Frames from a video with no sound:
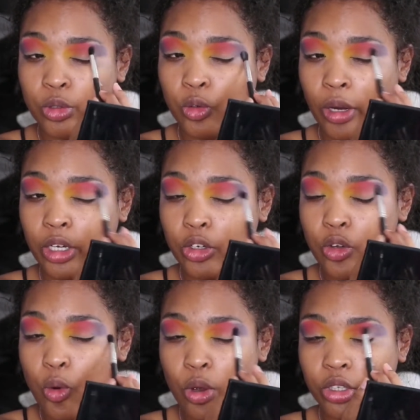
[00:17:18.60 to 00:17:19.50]
greater
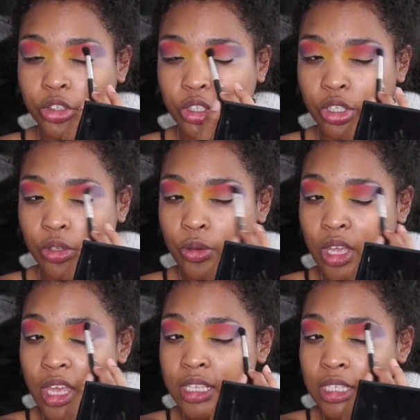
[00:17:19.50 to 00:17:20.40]
doors to you.
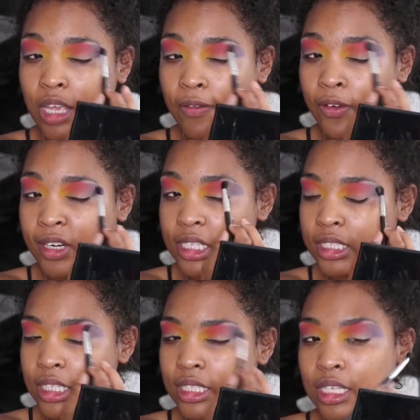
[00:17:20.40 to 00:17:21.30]
Say for
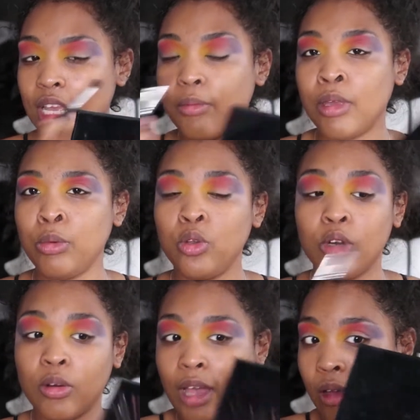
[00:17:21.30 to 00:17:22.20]
instance, maybe you
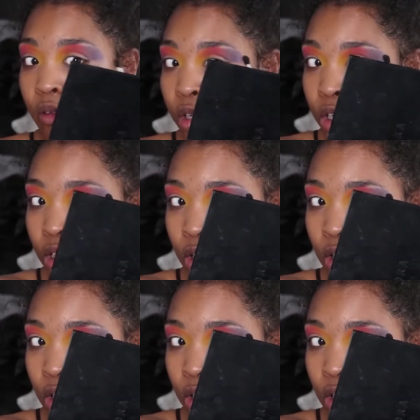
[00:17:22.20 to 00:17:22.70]
don't have your